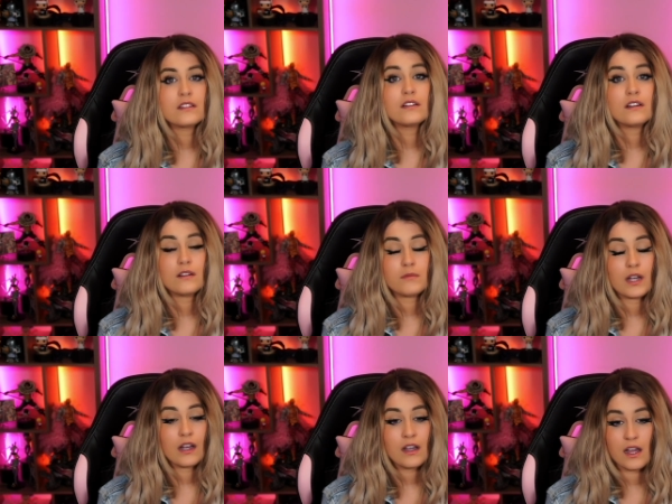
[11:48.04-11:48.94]
Come
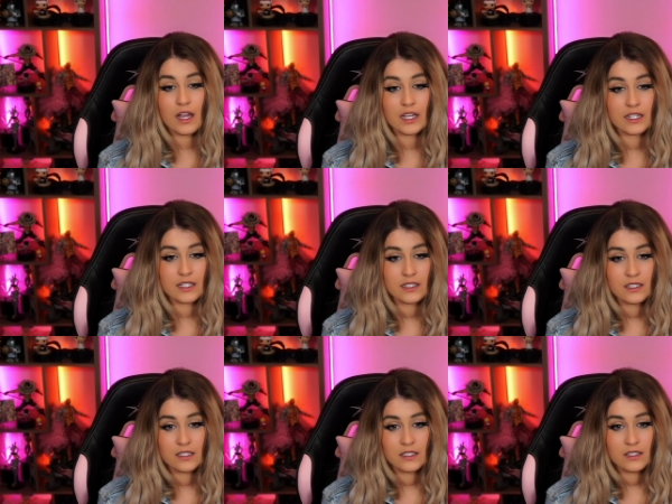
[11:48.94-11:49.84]
on.
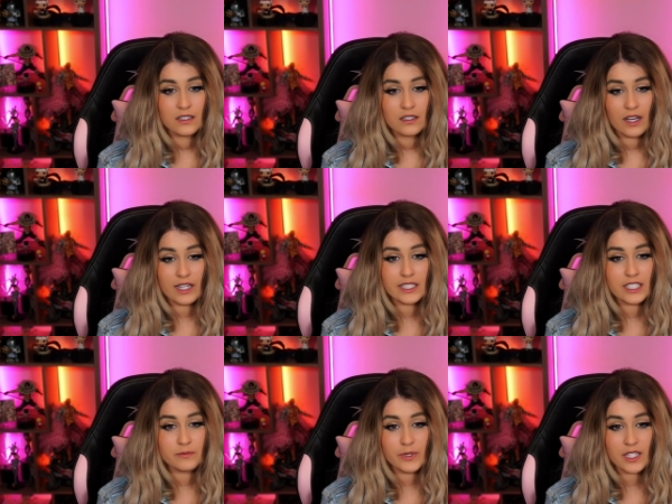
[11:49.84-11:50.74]
I
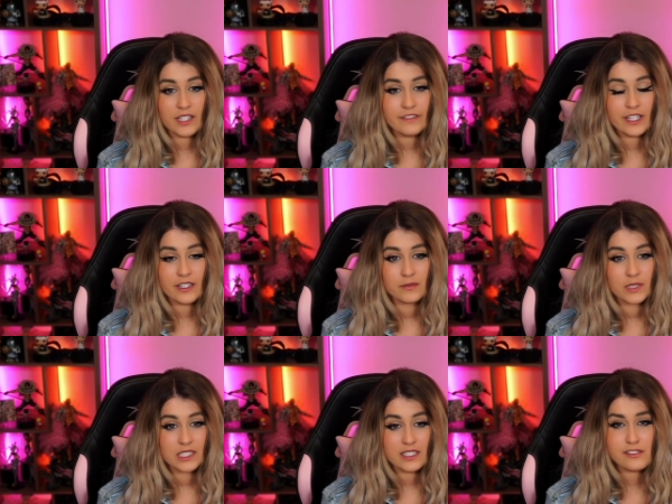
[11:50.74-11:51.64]
can't believe
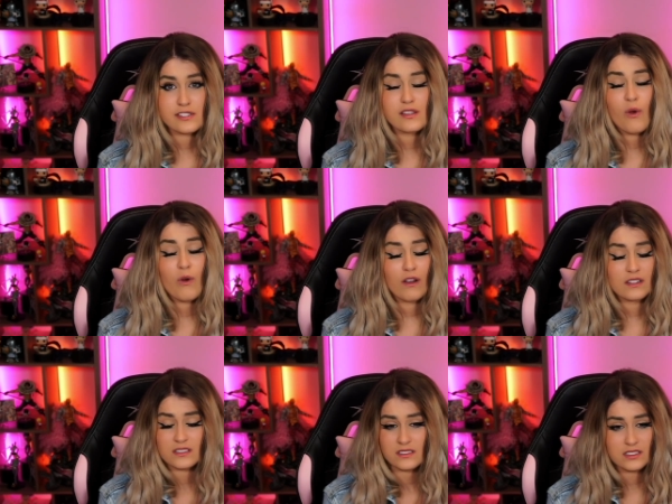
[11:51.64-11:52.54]
him. That's so...
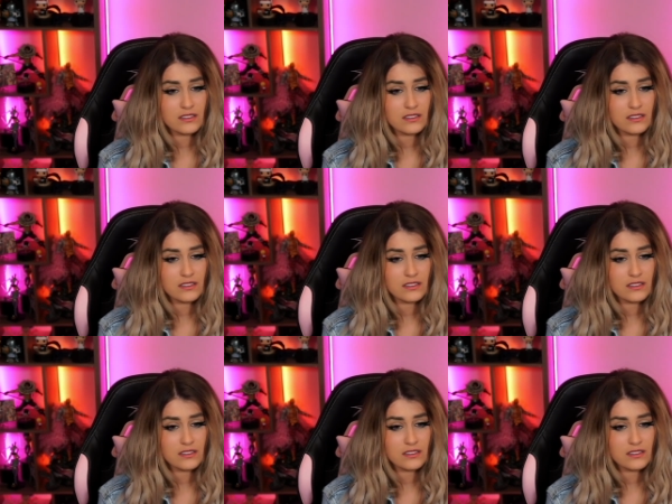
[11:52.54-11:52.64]
Ugh.